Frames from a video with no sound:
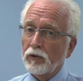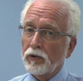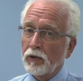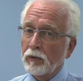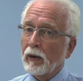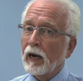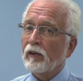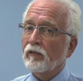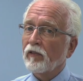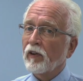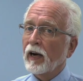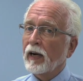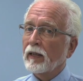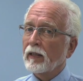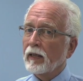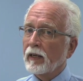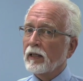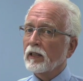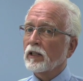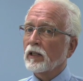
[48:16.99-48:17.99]
you might
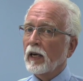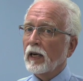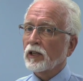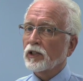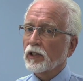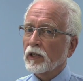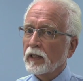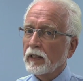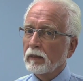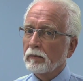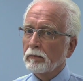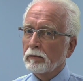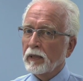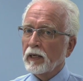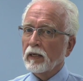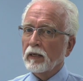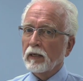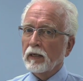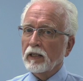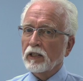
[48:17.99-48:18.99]
find that it's actually
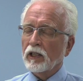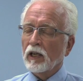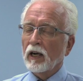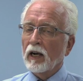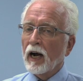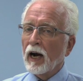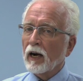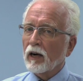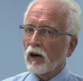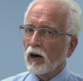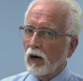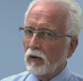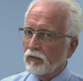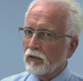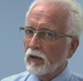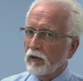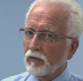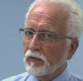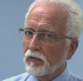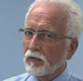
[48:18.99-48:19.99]
been it's a
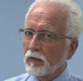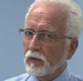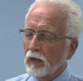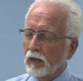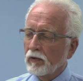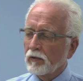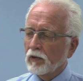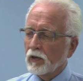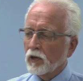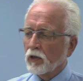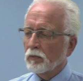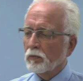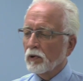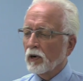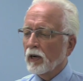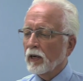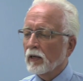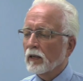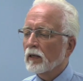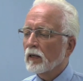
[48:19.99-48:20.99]
knockoff of, of a good
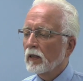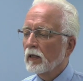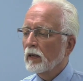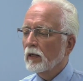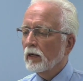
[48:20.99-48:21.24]
brand.